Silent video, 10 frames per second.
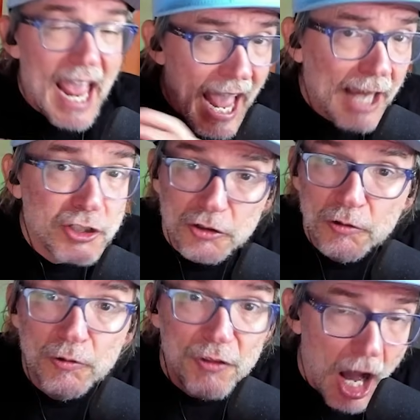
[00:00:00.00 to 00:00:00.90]

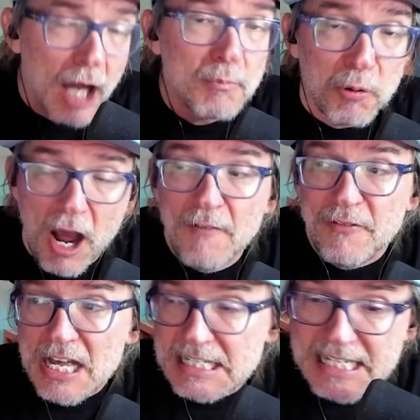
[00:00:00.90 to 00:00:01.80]
actual
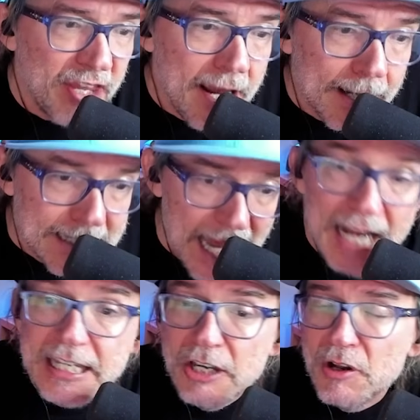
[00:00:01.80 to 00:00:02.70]
nonprofits. The
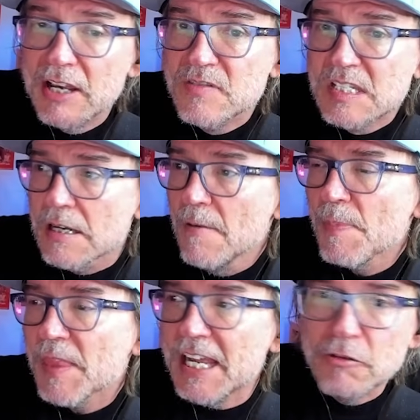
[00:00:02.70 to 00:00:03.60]
executives
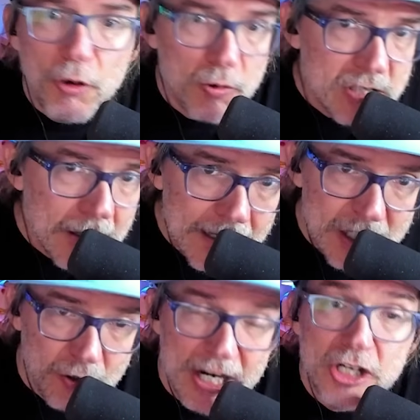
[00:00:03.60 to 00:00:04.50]
in those
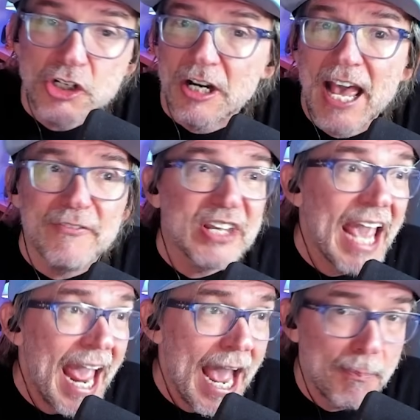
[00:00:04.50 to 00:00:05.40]
industries should have
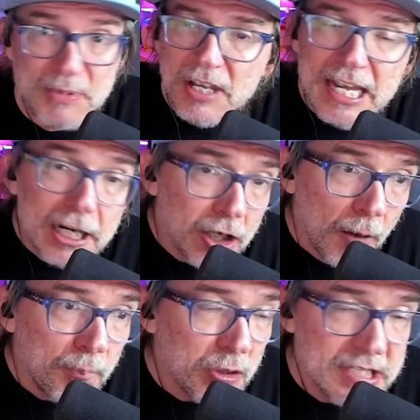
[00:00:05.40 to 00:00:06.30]
capped
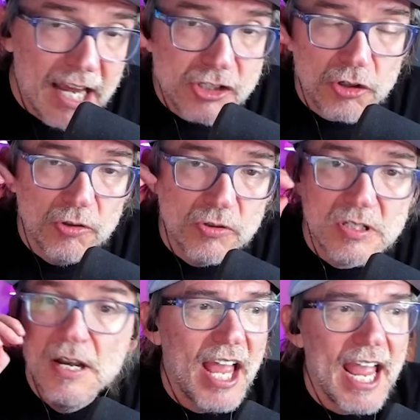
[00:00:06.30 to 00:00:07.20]
income
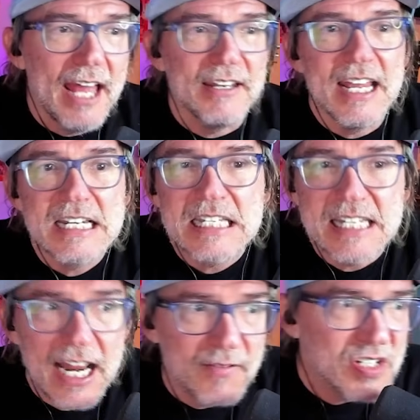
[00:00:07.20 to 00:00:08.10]
potentials. And
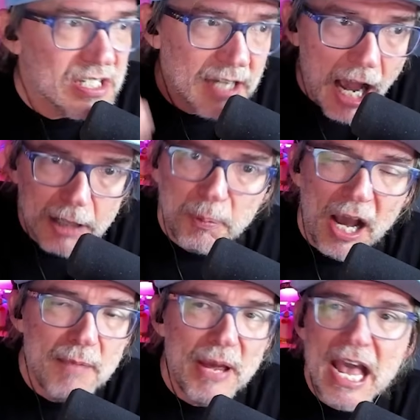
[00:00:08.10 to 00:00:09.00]
instead of stock
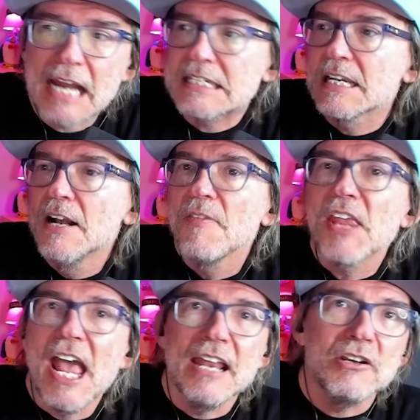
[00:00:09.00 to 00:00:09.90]
buybacks
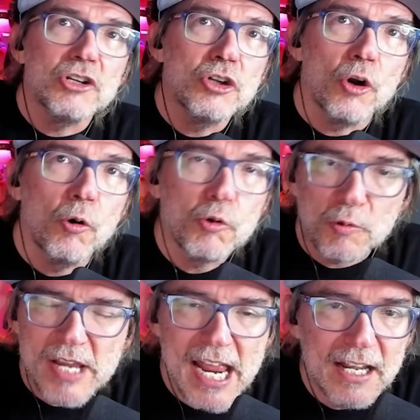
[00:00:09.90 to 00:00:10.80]
and,
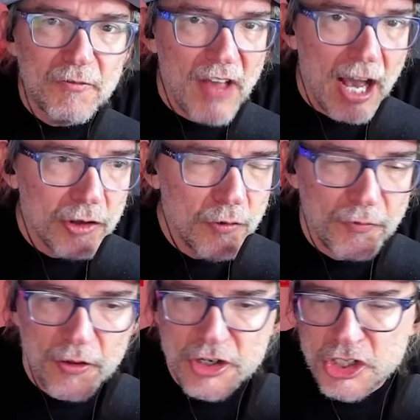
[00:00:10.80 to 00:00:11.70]
creating value
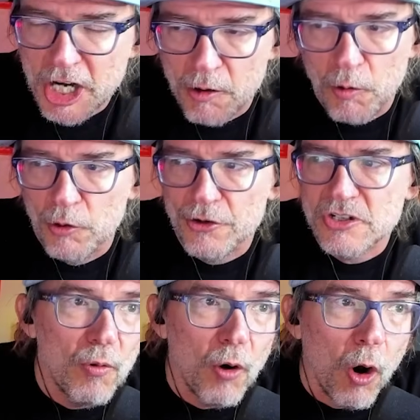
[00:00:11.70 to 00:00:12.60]
for the
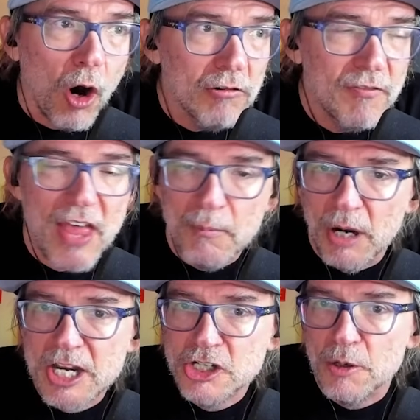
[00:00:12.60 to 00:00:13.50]
shareholders, all of that
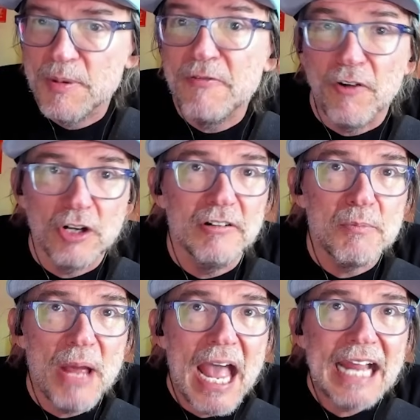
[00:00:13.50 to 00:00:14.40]
money should be
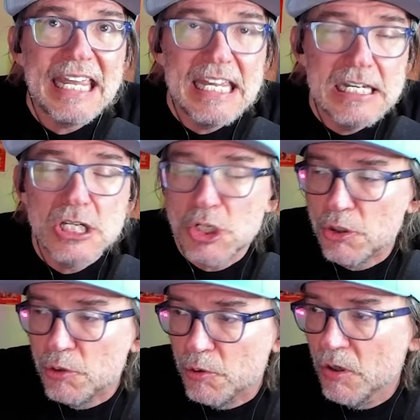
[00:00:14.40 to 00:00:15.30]
funneling back
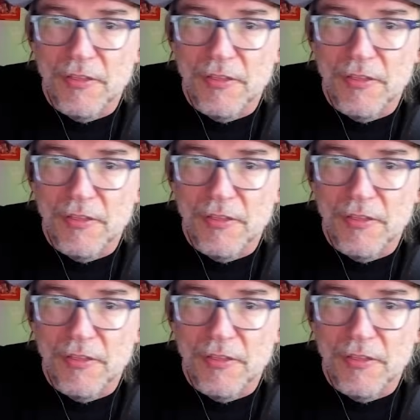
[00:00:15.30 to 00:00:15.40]
into